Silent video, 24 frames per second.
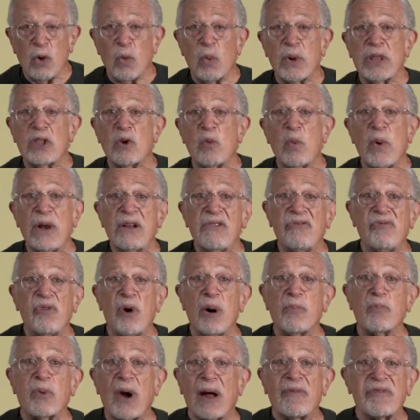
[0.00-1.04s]
With a
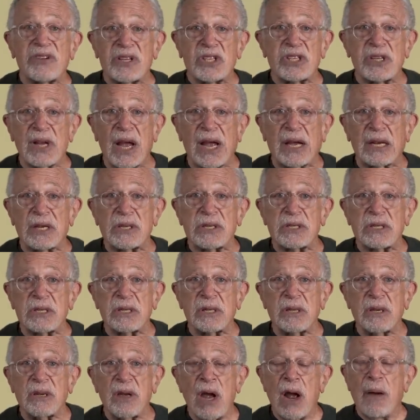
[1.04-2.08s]
windfall profits tax,
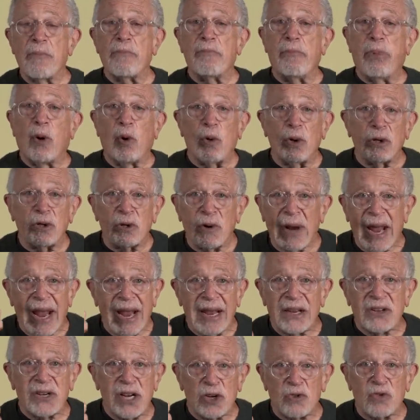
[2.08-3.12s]
bolder
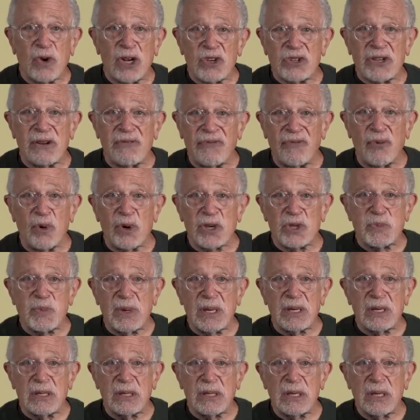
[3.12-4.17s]
antitrust
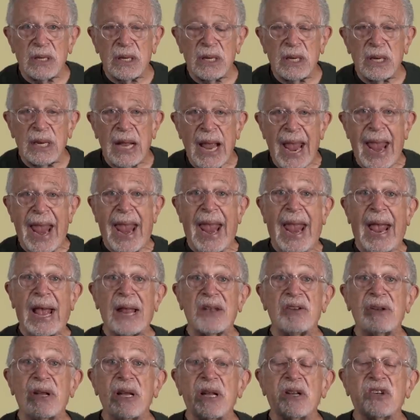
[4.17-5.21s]
enforcement,
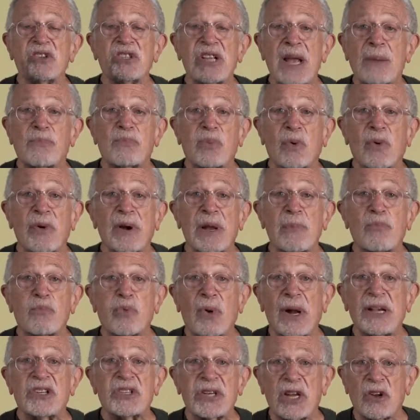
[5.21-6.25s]
and temporary
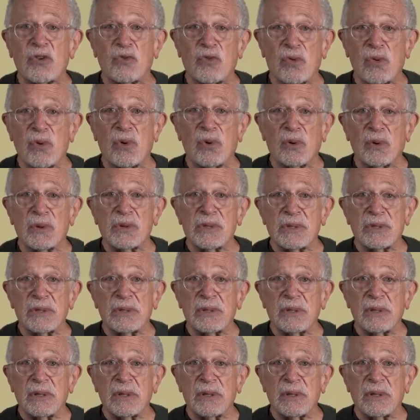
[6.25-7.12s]
price controls.